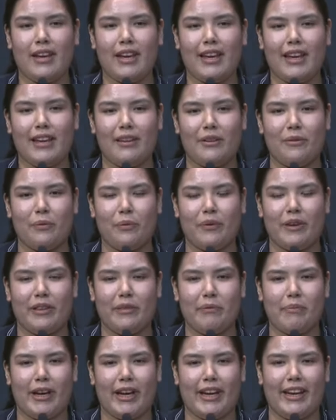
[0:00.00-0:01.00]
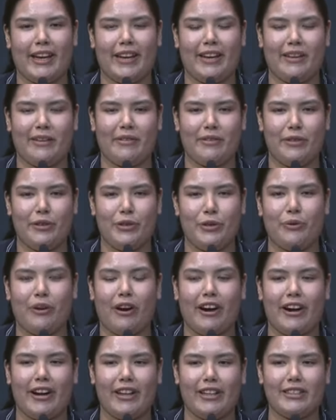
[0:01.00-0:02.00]
And with my new
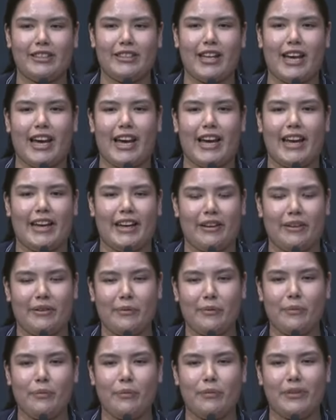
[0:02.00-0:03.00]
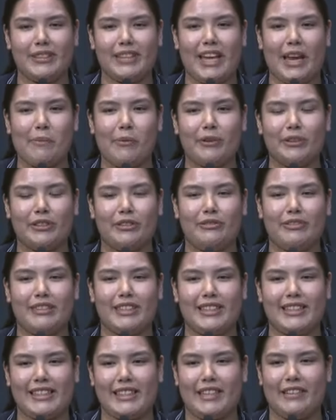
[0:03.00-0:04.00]
heart, I was able to
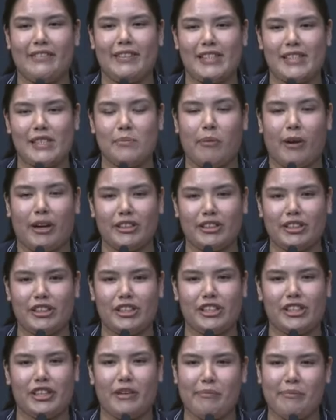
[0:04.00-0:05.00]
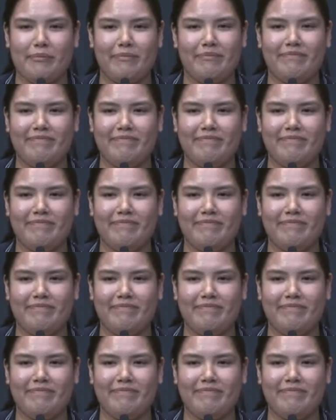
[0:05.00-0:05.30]
receive this sponsorship.